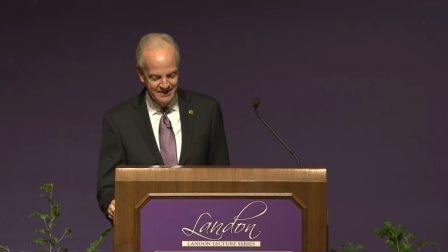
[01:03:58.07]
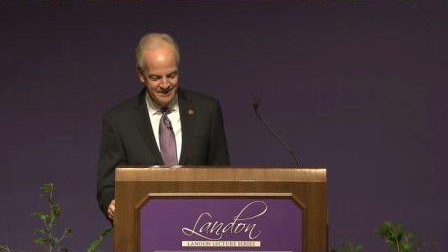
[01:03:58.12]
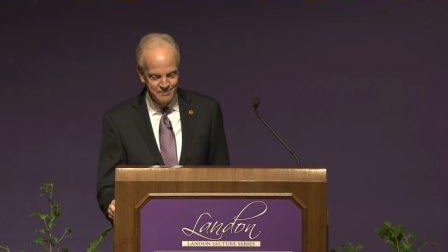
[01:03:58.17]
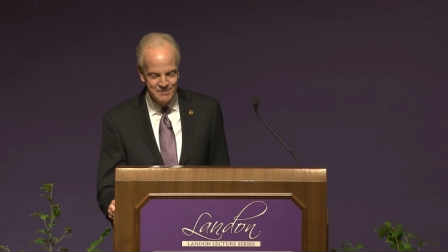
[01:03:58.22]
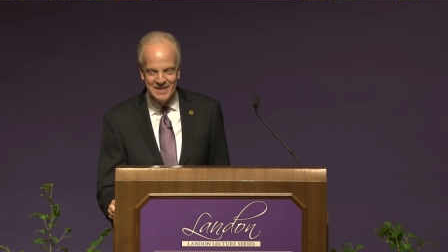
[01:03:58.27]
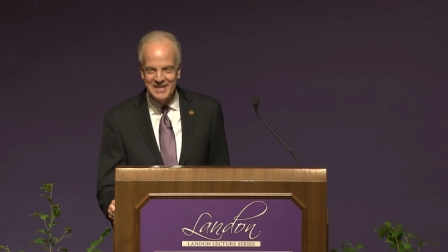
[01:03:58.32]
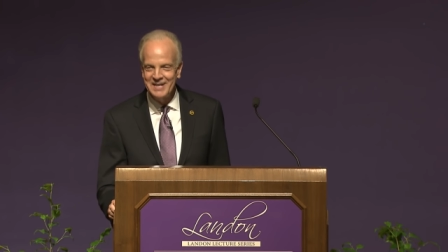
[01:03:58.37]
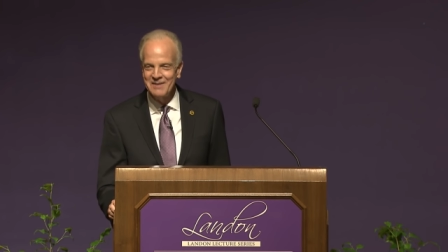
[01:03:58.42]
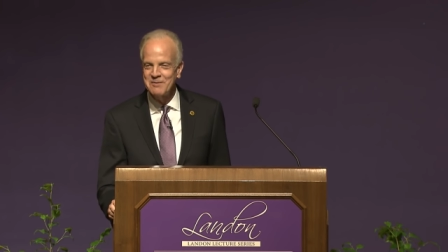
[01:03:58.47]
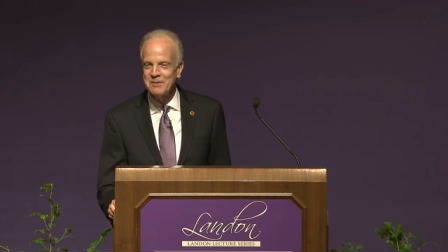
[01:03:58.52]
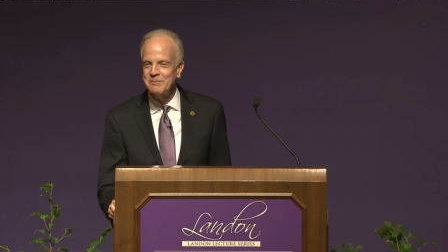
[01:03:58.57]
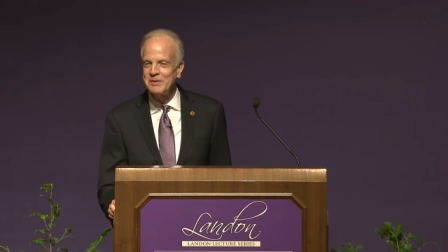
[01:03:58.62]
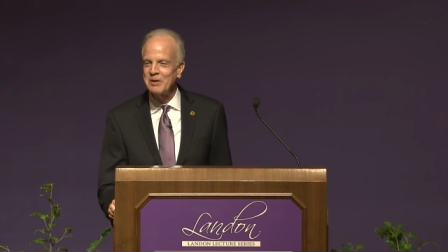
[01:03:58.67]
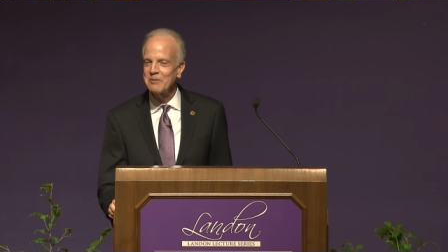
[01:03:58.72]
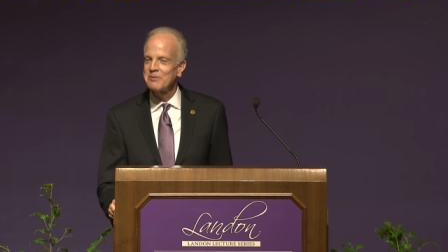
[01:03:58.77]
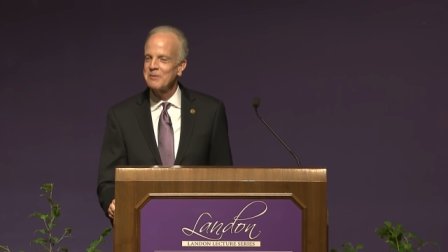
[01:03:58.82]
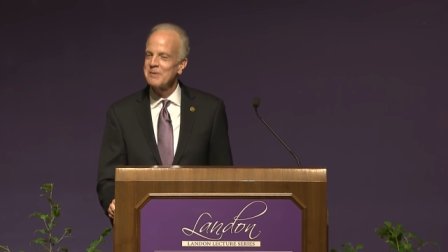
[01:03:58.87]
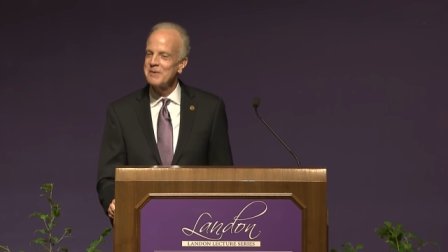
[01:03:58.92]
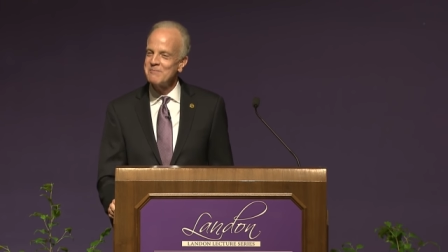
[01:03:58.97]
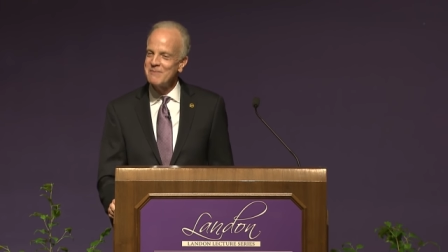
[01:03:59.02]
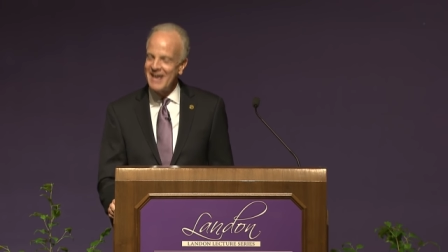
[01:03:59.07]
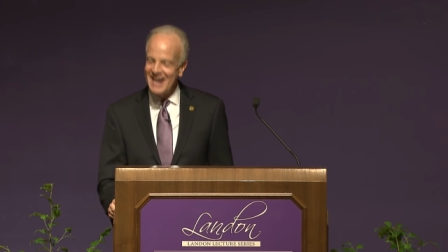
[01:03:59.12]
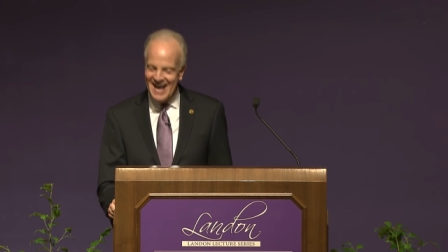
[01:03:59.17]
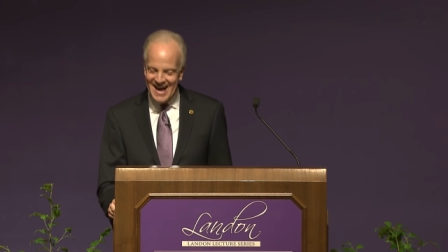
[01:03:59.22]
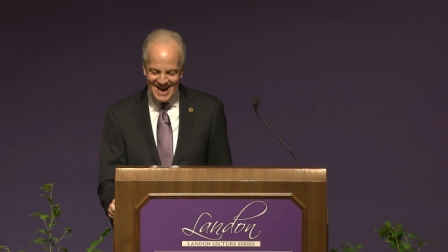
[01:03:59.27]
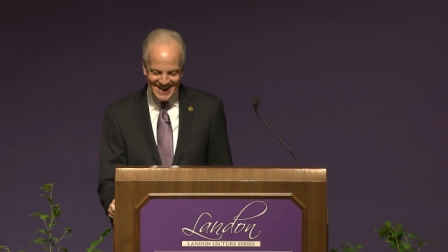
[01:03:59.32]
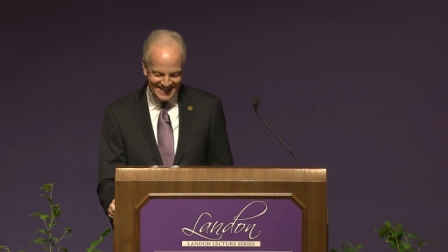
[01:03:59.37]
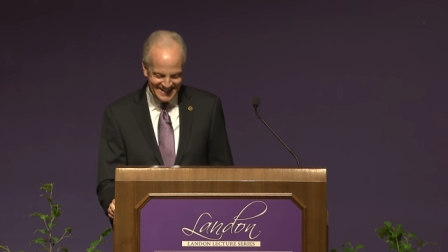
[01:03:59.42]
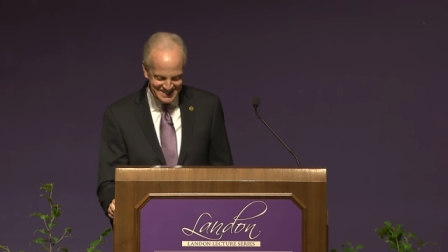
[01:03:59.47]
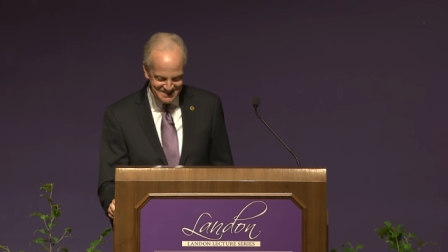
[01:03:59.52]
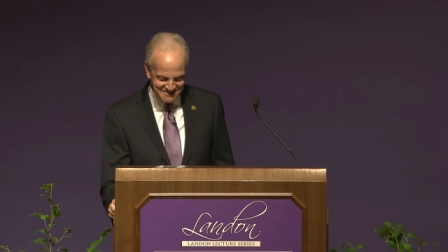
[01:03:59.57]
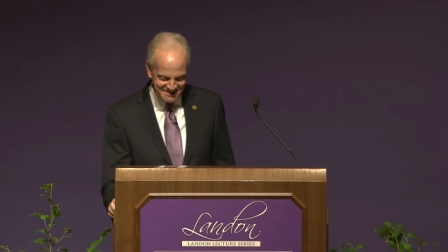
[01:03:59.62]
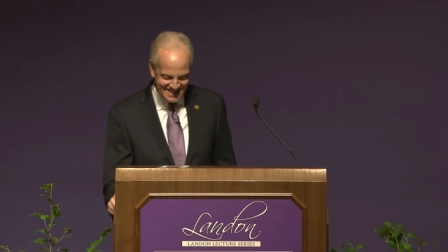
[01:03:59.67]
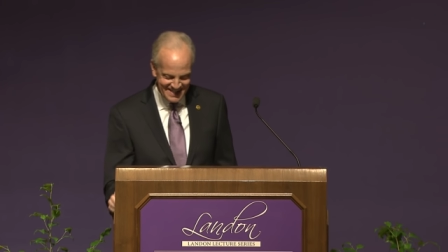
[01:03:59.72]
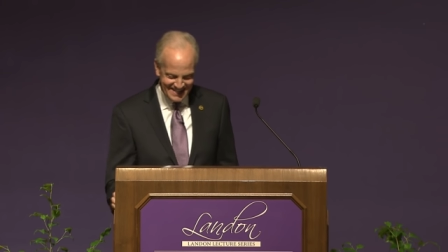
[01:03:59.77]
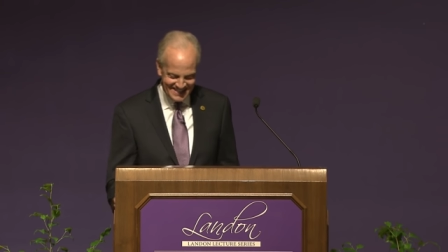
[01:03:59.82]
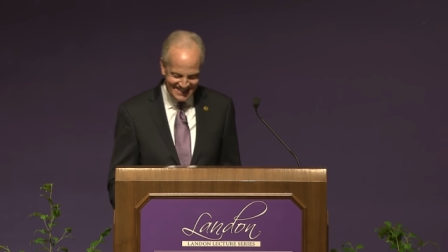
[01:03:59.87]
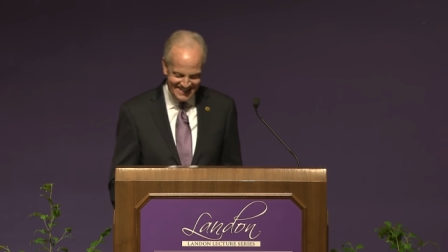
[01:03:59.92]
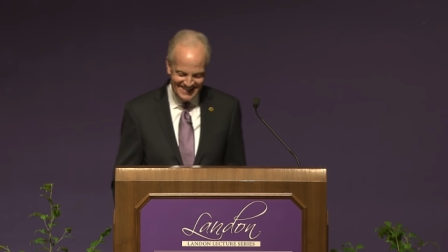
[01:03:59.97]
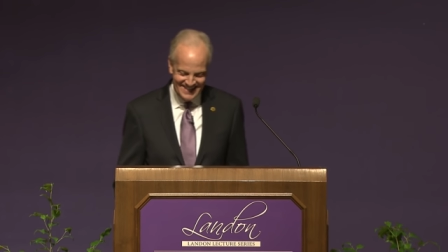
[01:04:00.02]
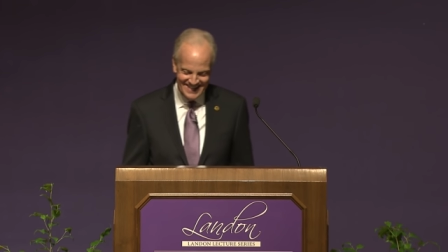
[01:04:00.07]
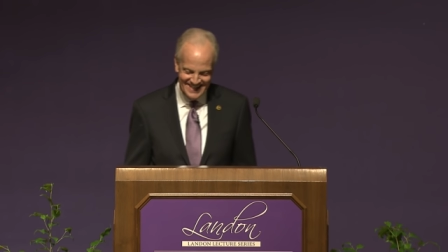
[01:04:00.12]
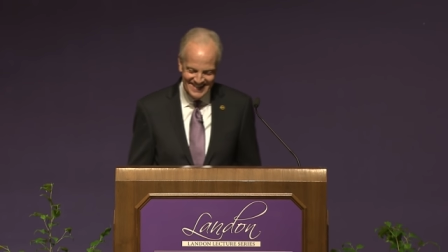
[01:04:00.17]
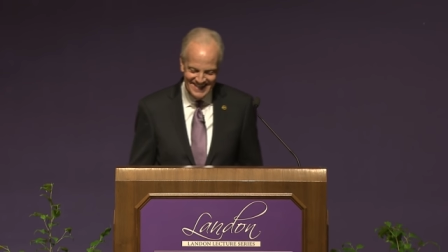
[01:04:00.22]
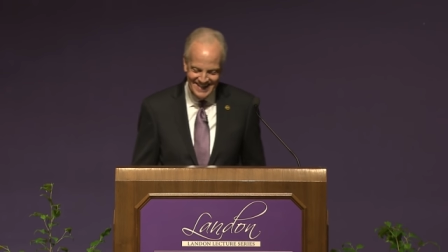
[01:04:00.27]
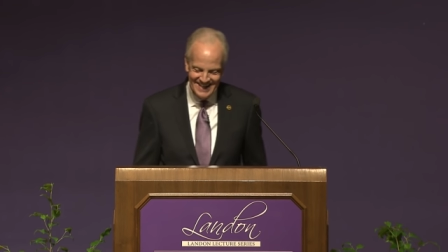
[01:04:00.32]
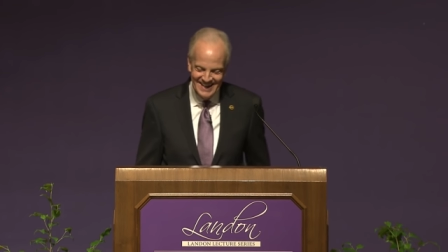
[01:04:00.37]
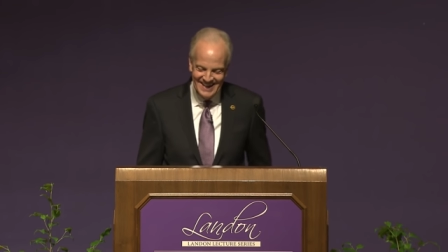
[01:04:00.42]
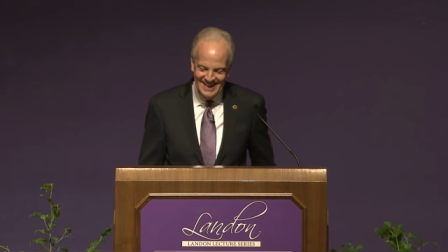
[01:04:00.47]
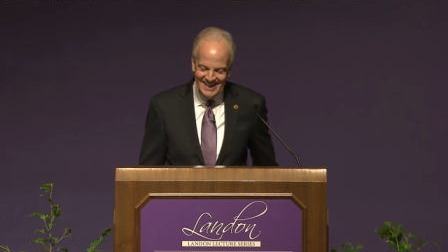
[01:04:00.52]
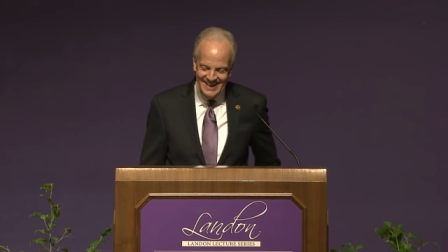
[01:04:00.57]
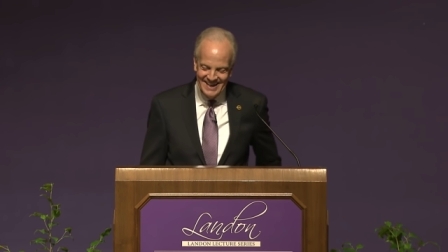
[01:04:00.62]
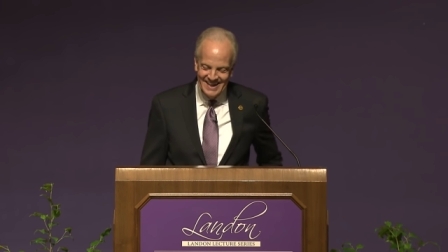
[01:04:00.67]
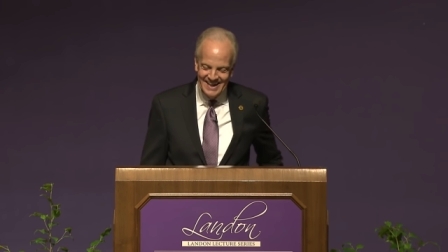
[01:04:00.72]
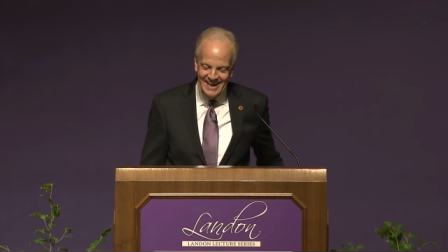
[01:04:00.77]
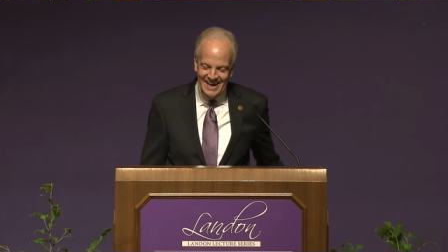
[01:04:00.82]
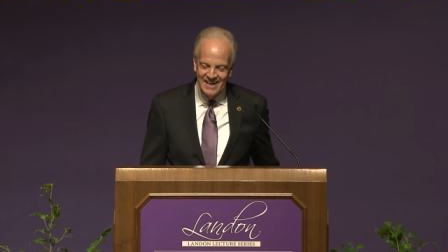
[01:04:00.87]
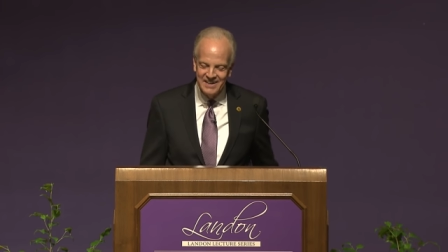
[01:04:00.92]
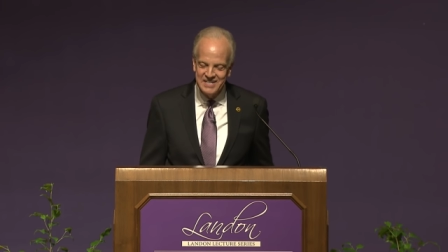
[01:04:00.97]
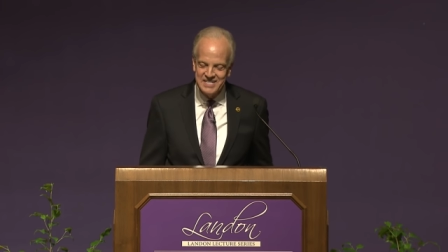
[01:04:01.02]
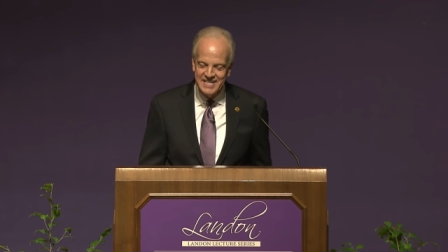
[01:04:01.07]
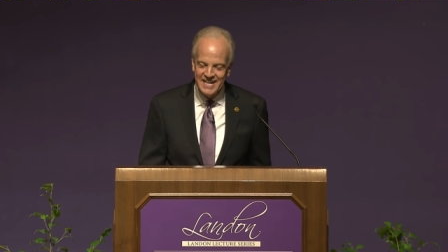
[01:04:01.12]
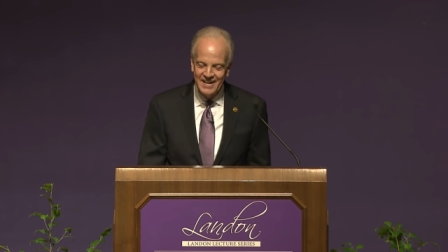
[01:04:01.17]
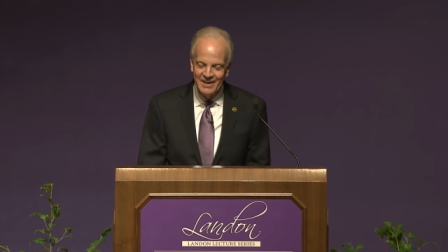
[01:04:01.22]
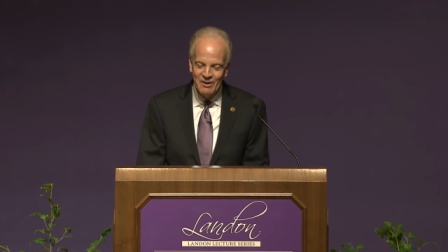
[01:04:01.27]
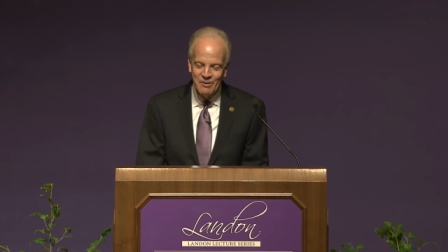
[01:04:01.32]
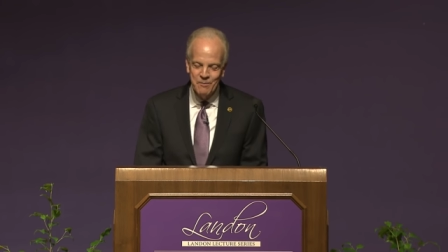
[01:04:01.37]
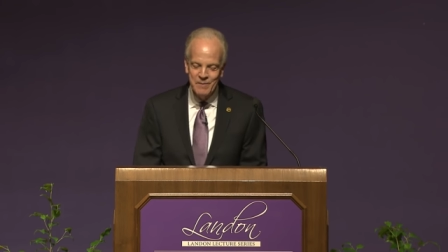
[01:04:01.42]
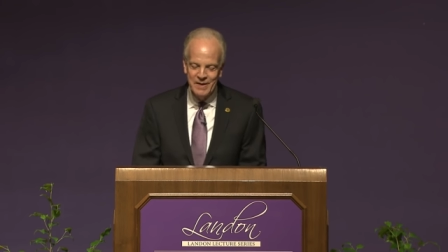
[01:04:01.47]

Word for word: Many of them here from in Manhattan, in fact. I held a town hall